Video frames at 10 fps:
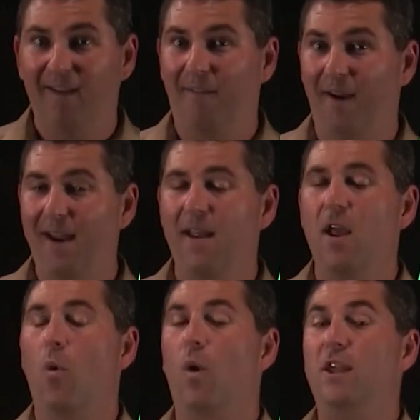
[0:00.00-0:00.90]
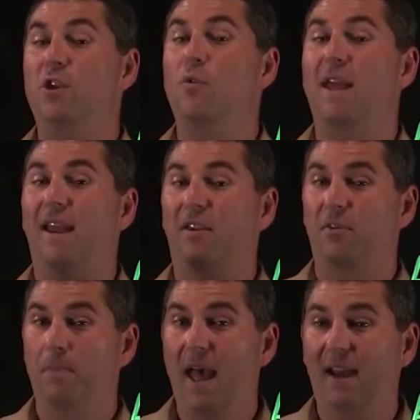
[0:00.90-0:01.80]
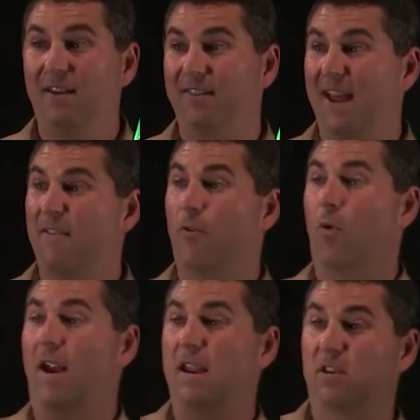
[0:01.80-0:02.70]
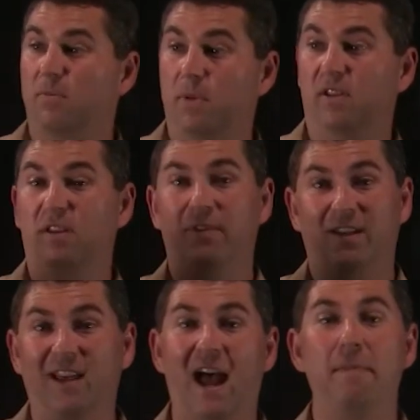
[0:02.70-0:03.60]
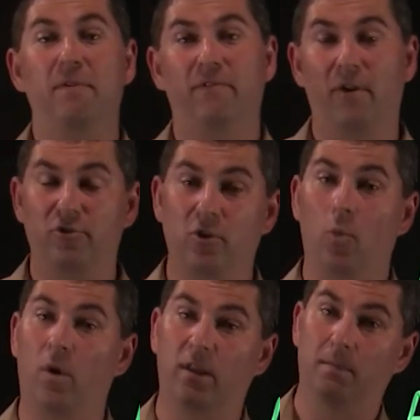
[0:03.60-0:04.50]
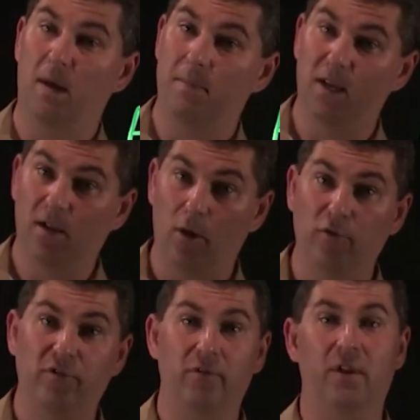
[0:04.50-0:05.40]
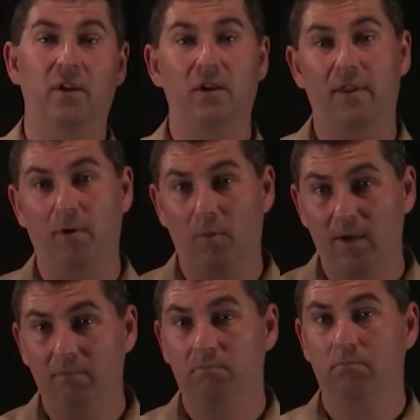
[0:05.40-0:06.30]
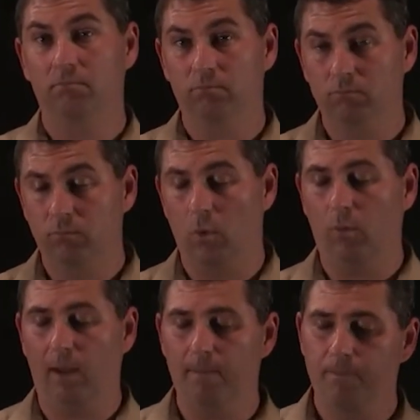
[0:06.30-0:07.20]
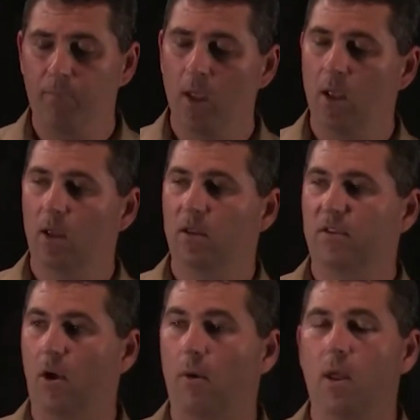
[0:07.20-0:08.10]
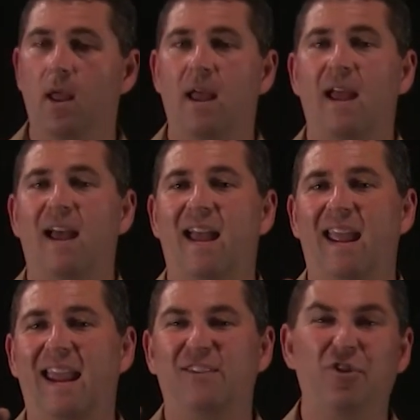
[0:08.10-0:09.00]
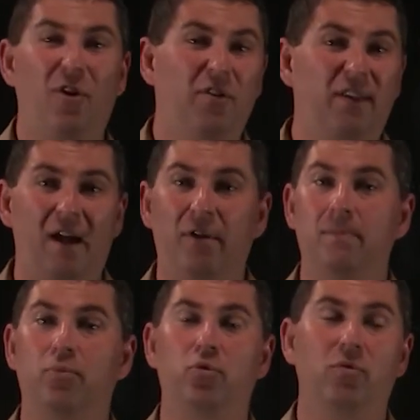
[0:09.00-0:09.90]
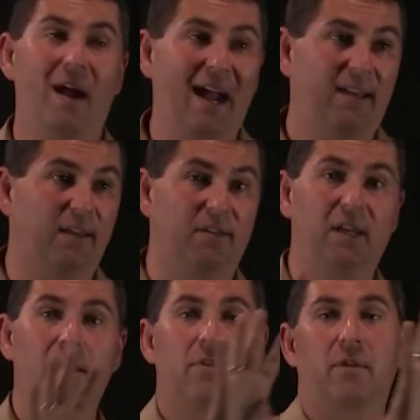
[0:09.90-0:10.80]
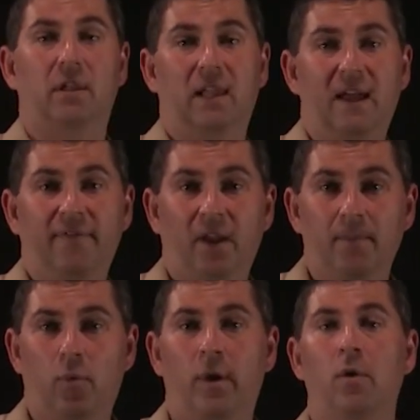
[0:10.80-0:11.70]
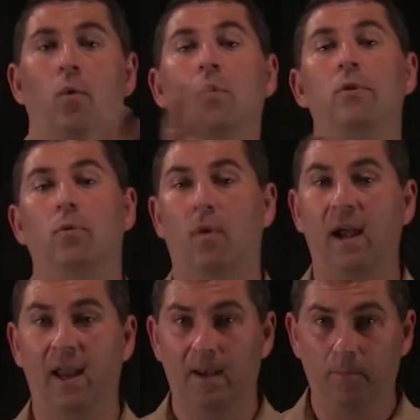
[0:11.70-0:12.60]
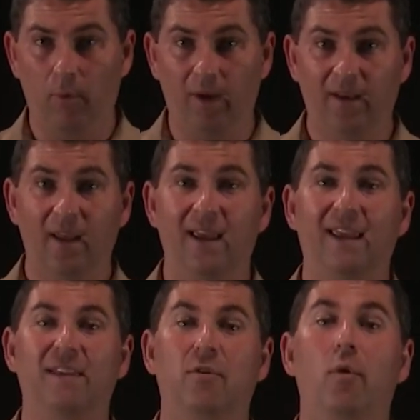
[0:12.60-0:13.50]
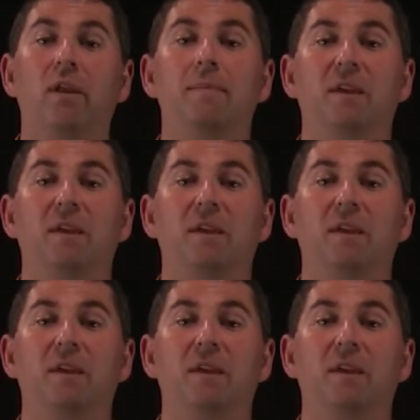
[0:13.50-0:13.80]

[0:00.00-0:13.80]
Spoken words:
Right? What you expect is that for a specific type of function, one of them may be closer than another one. Okay. So it turns out in practice, neither the left endpoint or the right endpoint is going to